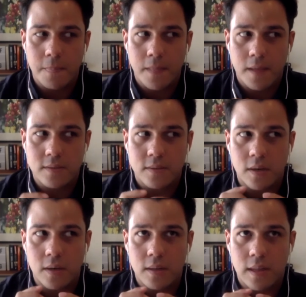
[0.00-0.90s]

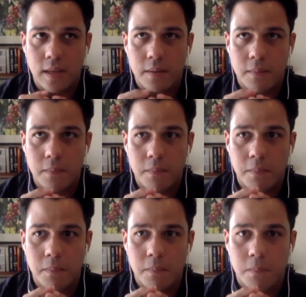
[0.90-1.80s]
start like,
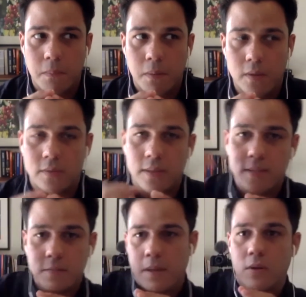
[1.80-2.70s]
because this
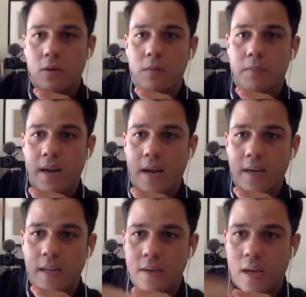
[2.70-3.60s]
is my goal, but I
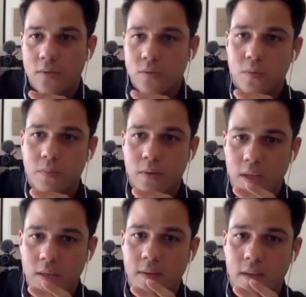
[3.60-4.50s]
need now to
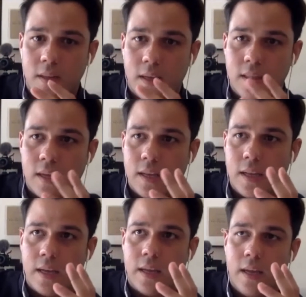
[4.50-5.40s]
believe in, and then
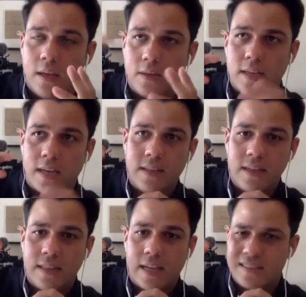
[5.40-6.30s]
like, because I
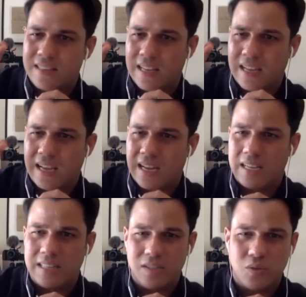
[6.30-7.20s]
think that's like kind of
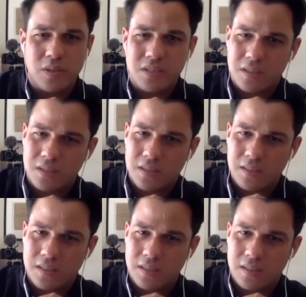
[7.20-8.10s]
like the switch,
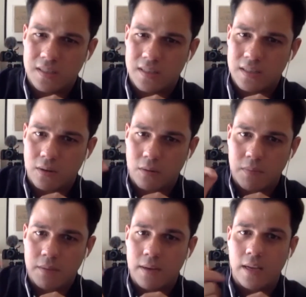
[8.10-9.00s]
or
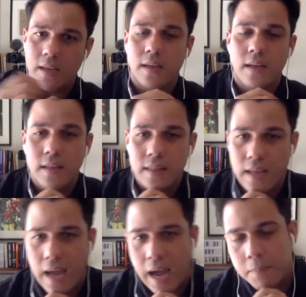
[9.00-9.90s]
maybe like
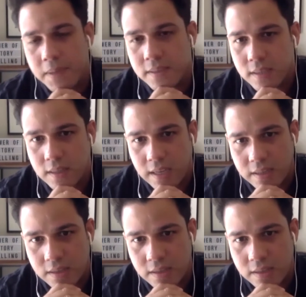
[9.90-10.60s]
that happens in like